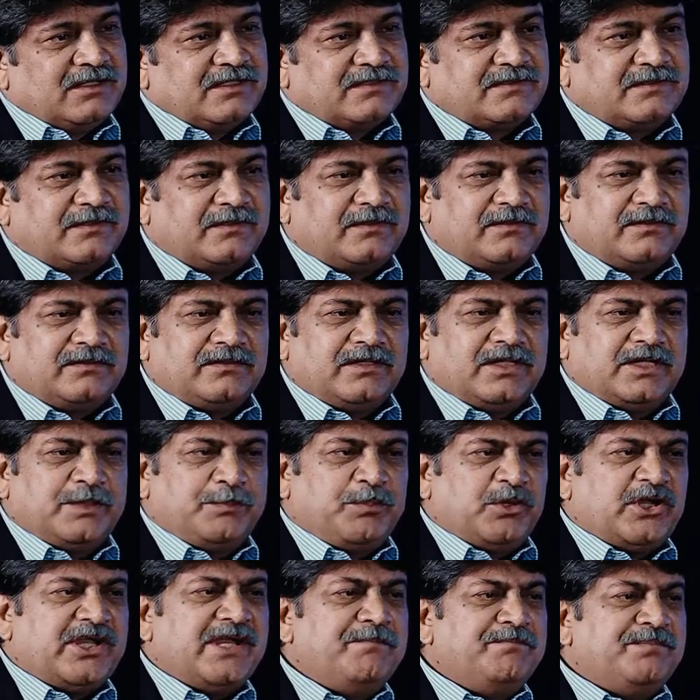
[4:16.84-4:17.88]
so the
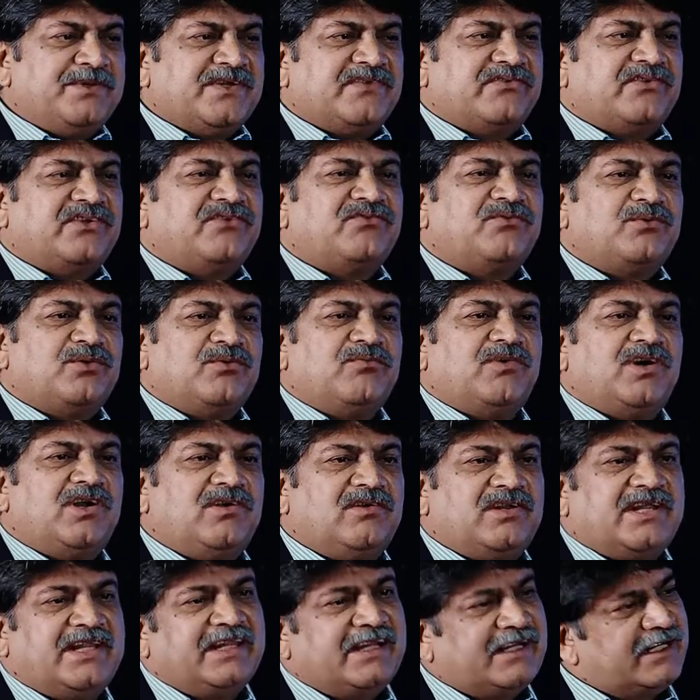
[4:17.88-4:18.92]
hippocampus is
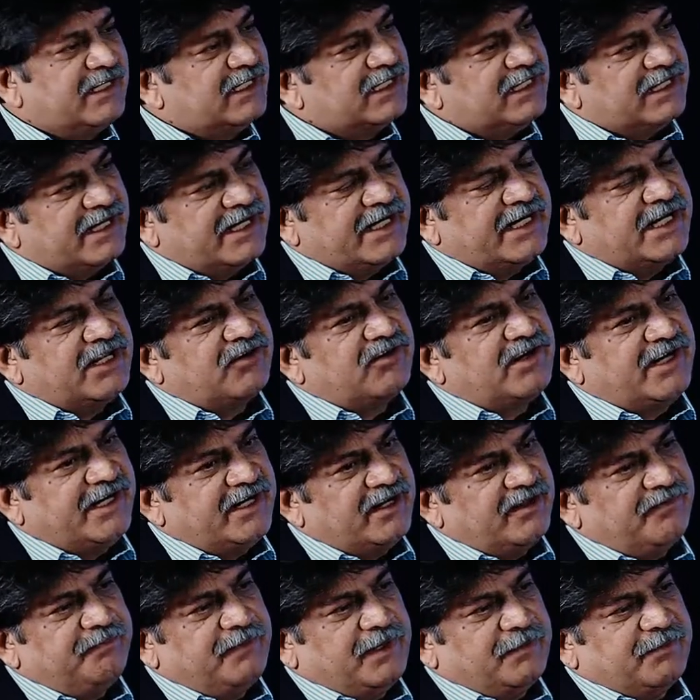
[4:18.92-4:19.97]
involved in the declarative
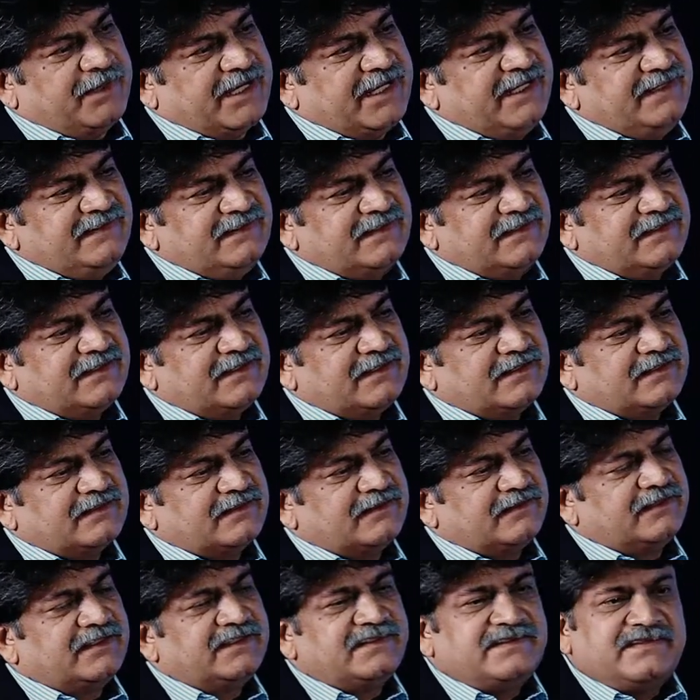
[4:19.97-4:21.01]
kind of memories.
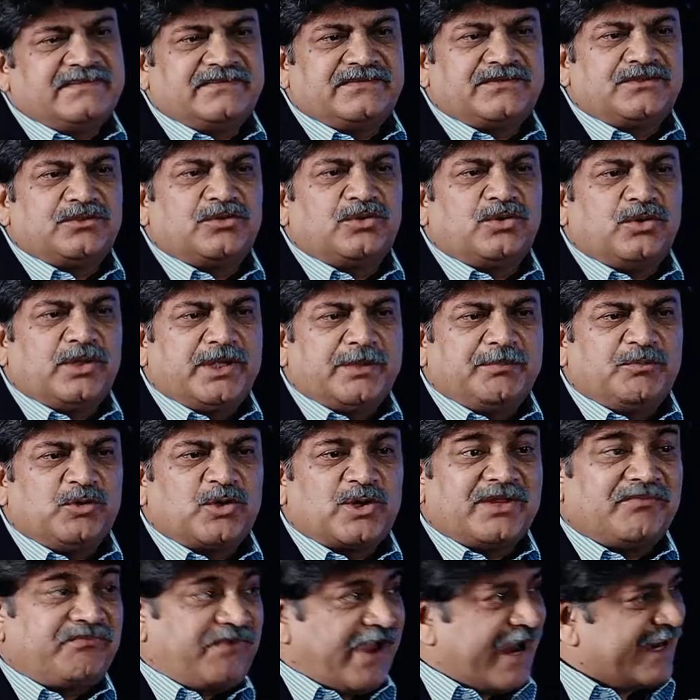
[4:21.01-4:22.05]
So this is to know
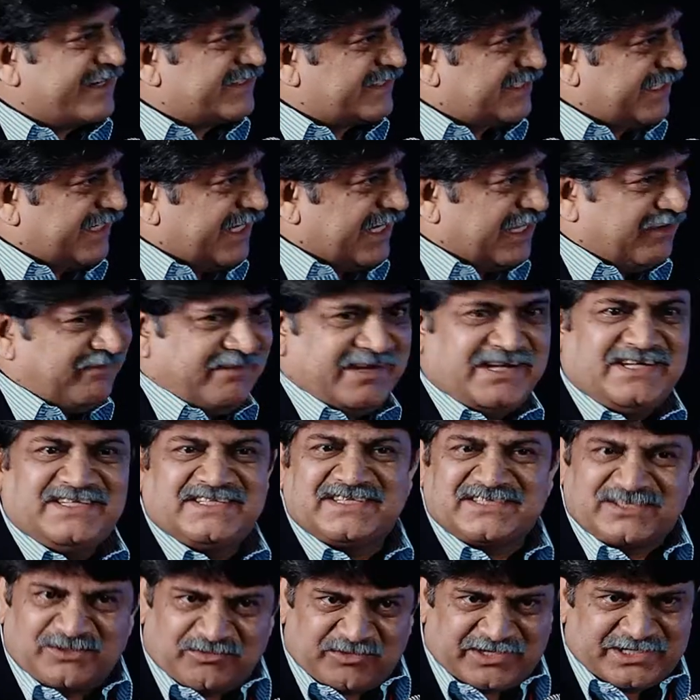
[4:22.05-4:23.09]
about the facts and events,
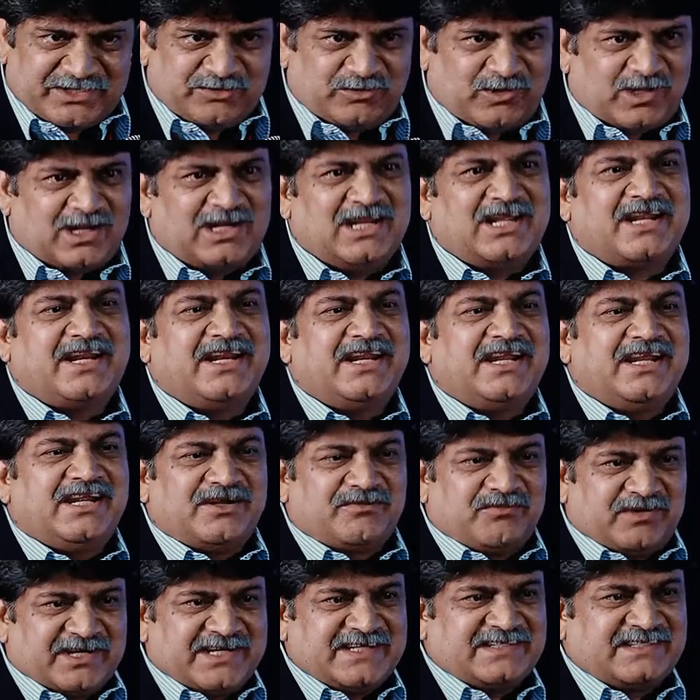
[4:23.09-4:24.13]
so what you are learning
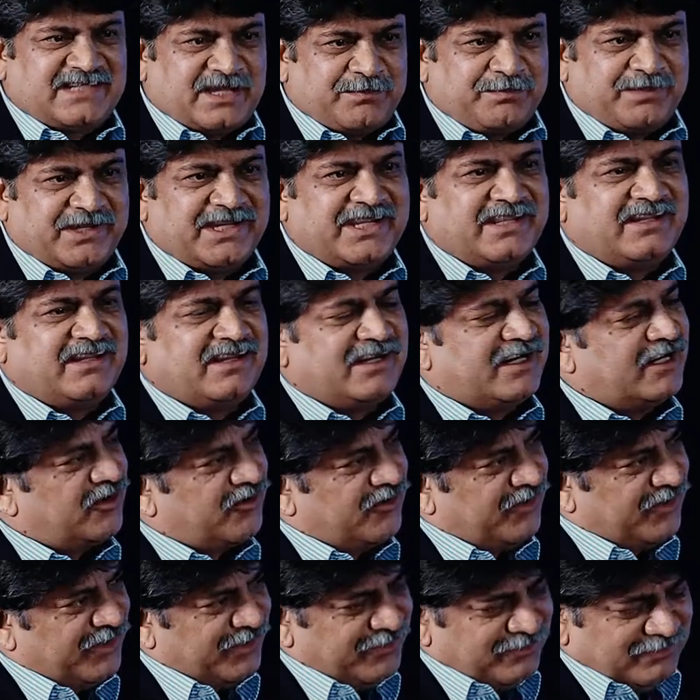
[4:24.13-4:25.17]
and what is happening in and
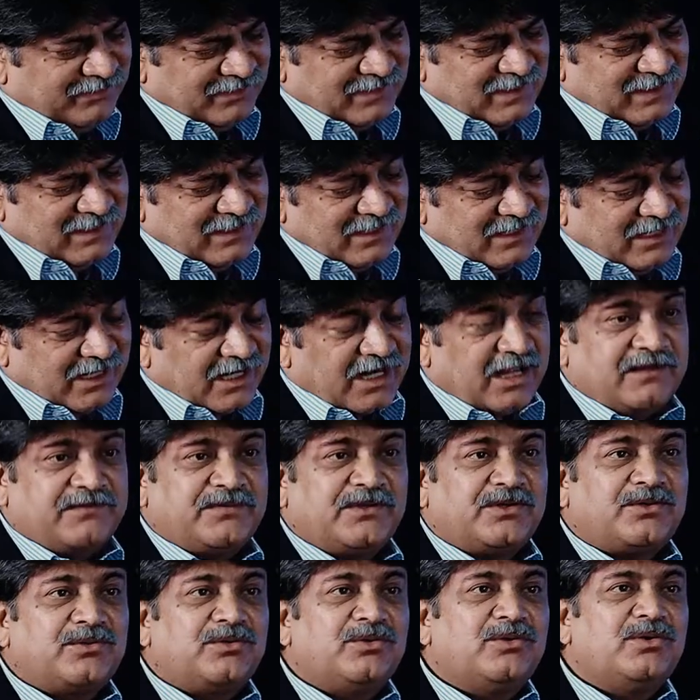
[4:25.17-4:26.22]
around you, but
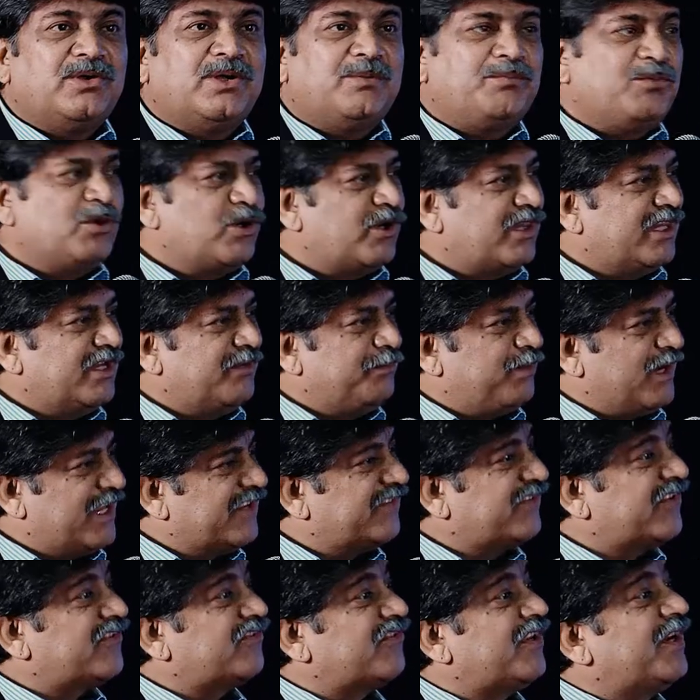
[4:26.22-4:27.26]
also to know about the
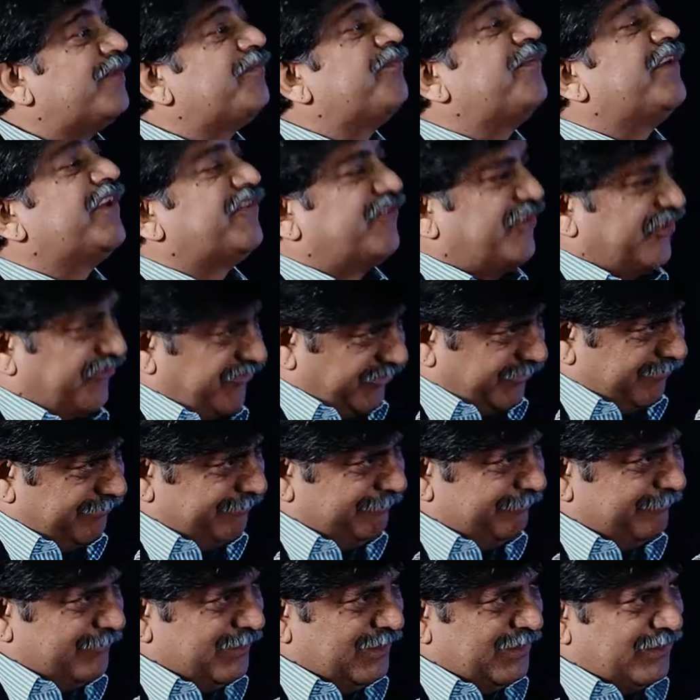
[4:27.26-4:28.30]
places and faces.
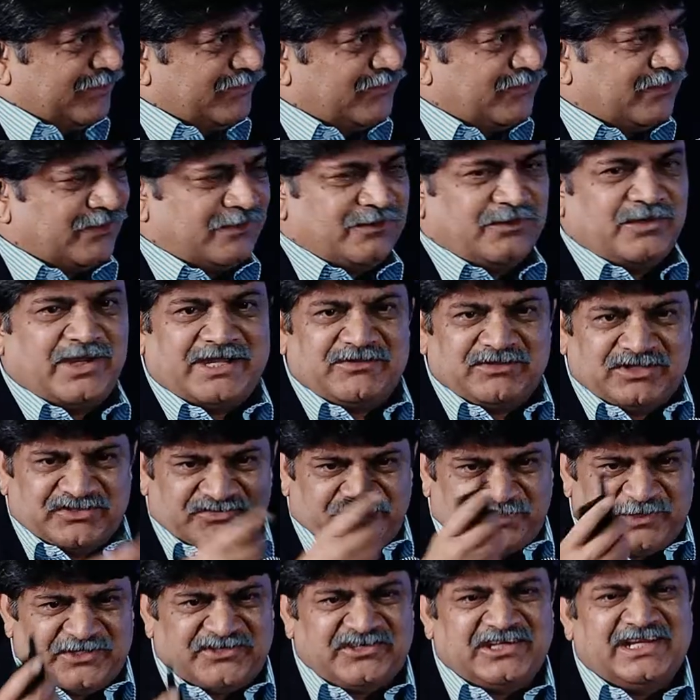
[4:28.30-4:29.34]
So to have the
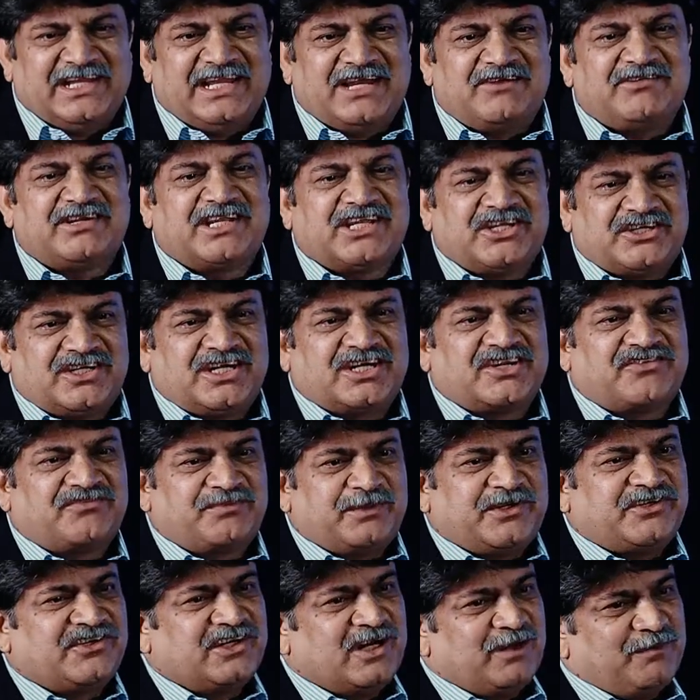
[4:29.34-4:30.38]
spatial navigation and
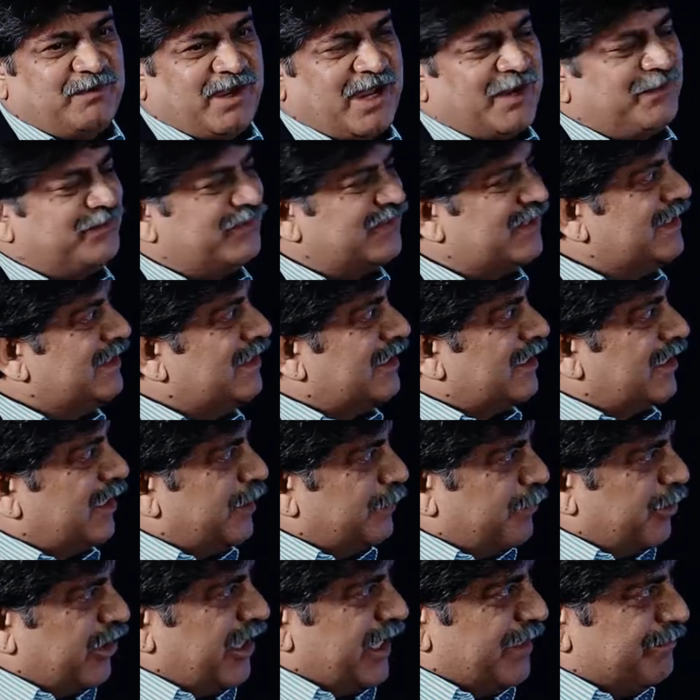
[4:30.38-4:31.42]
spatial maps, the
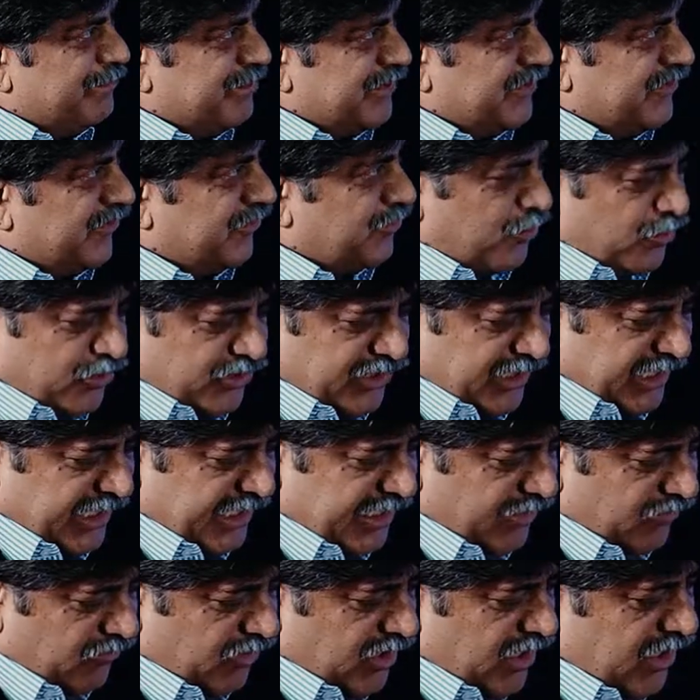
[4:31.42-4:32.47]
hippocampus is
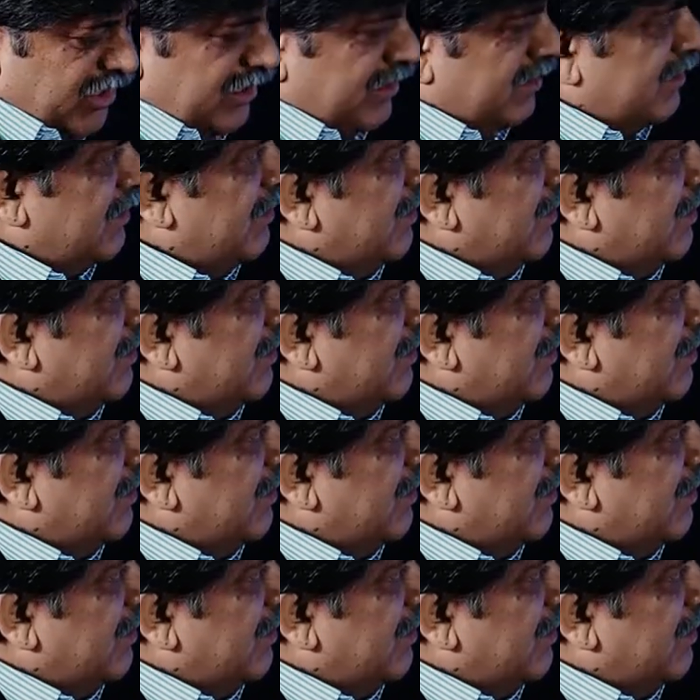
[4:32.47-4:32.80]
crucially involved.